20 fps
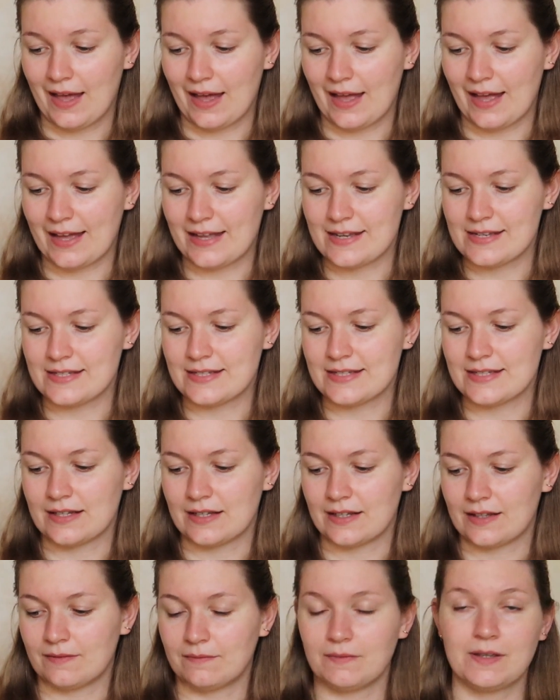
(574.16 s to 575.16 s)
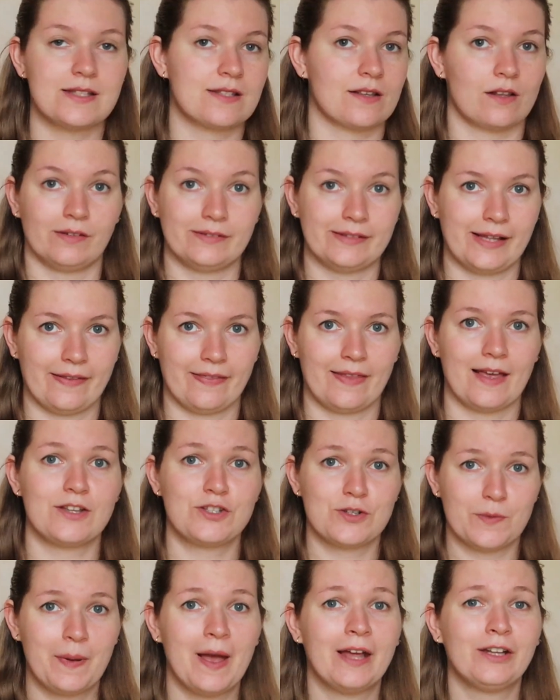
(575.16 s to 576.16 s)
And it's called like that,
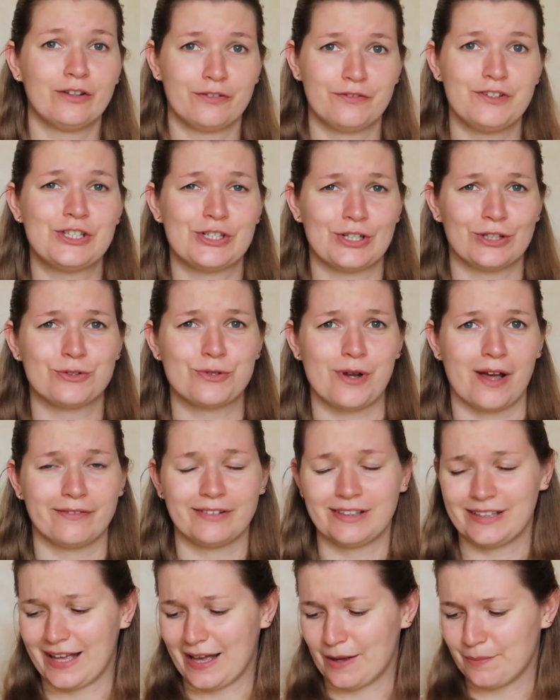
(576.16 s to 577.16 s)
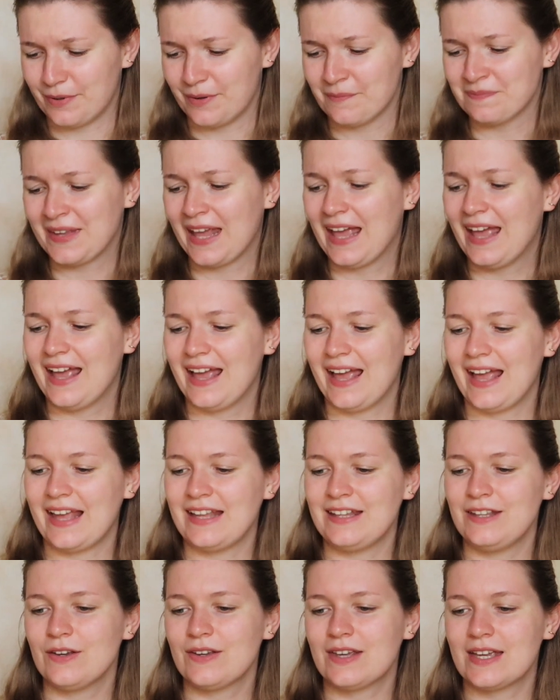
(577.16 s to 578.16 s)
Japan Official Travel App.
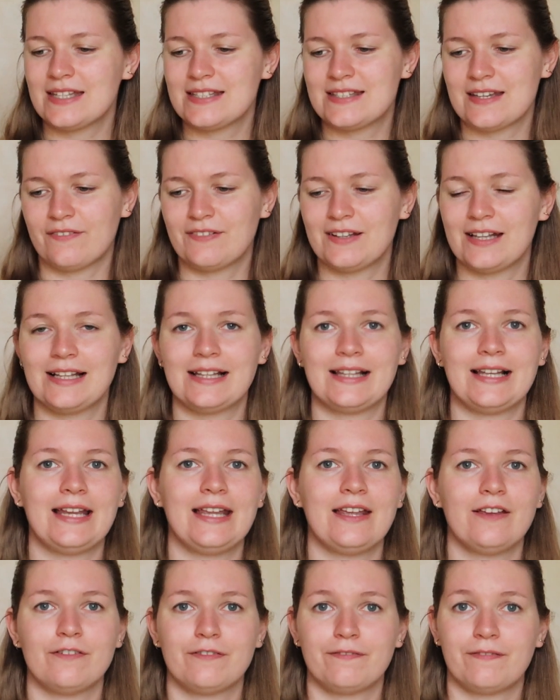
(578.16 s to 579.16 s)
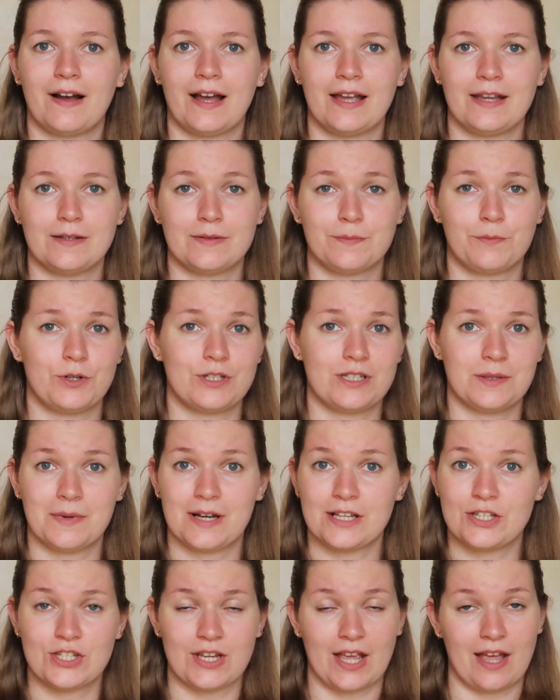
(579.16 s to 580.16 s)
And you can definitely find pretty
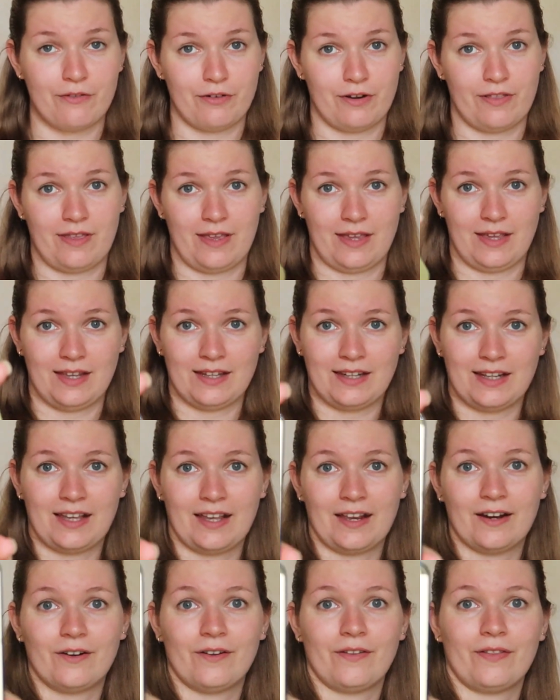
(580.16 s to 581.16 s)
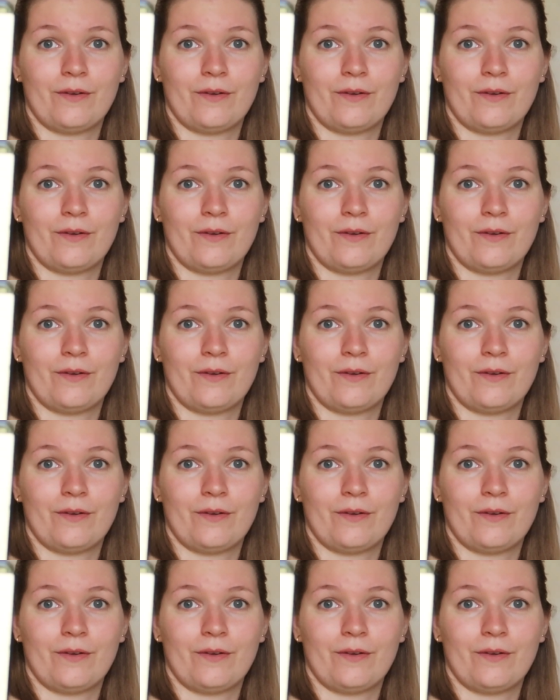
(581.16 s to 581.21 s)
much everything in here.